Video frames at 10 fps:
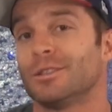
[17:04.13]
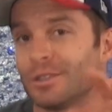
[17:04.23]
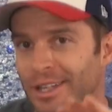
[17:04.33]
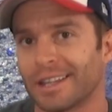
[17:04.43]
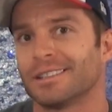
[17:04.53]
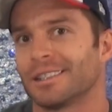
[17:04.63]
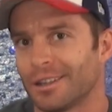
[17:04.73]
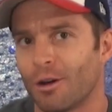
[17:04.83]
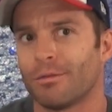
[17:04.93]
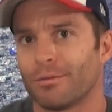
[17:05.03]
do you tend to
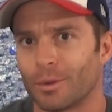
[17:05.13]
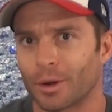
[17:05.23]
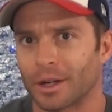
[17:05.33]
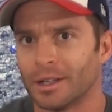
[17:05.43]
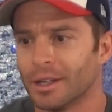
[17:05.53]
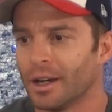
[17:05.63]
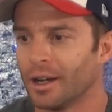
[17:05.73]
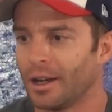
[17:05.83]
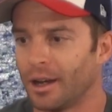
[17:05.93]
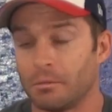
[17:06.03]
go for?
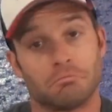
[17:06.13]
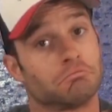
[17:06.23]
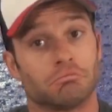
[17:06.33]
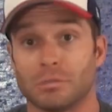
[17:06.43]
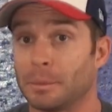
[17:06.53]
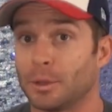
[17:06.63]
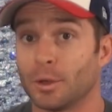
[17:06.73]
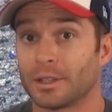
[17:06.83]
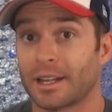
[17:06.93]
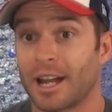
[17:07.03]
Let me know
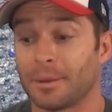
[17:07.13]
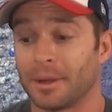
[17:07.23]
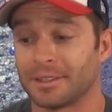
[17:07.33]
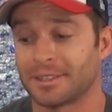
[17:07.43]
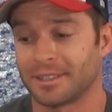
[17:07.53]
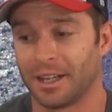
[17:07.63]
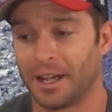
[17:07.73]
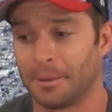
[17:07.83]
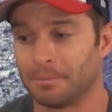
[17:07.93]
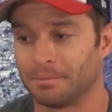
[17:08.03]
in the comments.
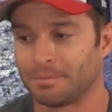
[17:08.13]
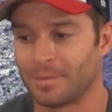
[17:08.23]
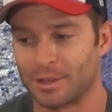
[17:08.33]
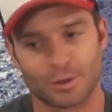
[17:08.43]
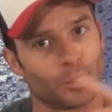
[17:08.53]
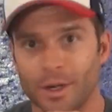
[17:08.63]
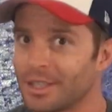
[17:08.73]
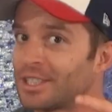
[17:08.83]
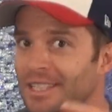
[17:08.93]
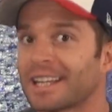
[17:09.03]
This is only
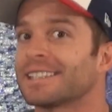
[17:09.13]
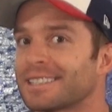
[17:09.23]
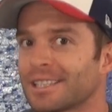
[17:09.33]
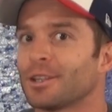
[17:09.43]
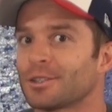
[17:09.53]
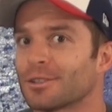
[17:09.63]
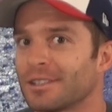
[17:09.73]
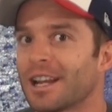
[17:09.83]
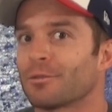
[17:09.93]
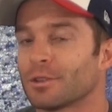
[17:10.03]
the second seltzer
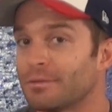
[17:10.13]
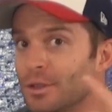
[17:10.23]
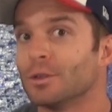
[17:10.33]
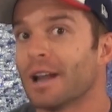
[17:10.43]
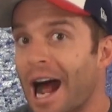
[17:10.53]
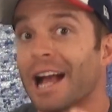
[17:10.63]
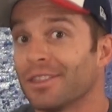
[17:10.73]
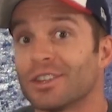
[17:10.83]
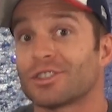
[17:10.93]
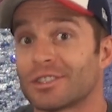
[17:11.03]
that I've reviewed
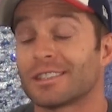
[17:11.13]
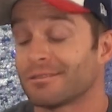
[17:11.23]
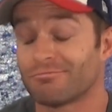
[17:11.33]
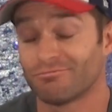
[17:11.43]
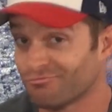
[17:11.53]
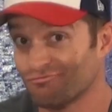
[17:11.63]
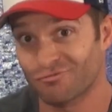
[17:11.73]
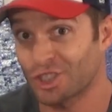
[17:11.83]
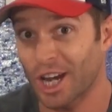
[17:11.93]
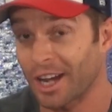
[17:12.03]
on this
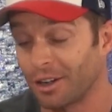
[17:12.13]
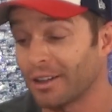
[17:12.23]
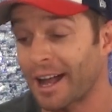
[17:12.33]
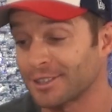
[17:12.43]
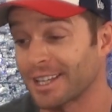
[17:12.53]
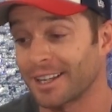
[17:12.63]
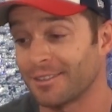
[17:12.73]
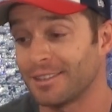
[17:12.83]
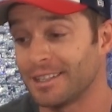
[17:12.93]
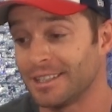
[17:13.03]
channel outside
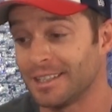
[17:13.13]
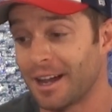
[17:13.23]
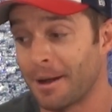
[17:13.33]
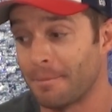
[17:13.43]
of the